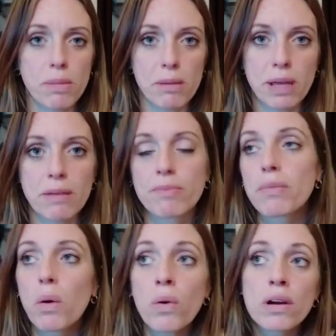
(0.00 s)
a baby.
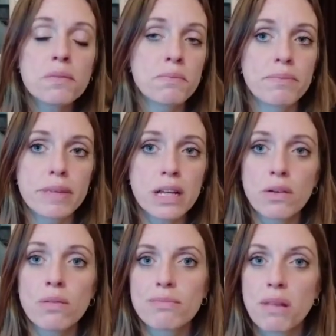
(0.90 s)
Or, you
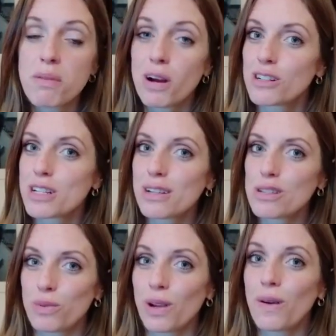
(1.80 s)
know, maybe Archie
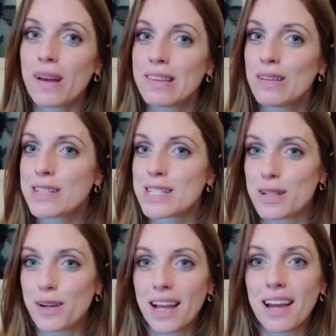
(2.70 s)
is real and they use a
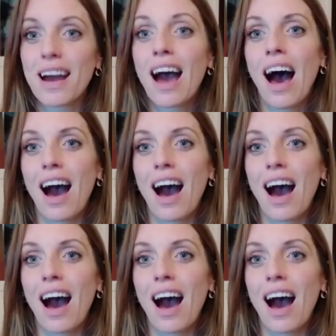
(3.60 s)
surrogate.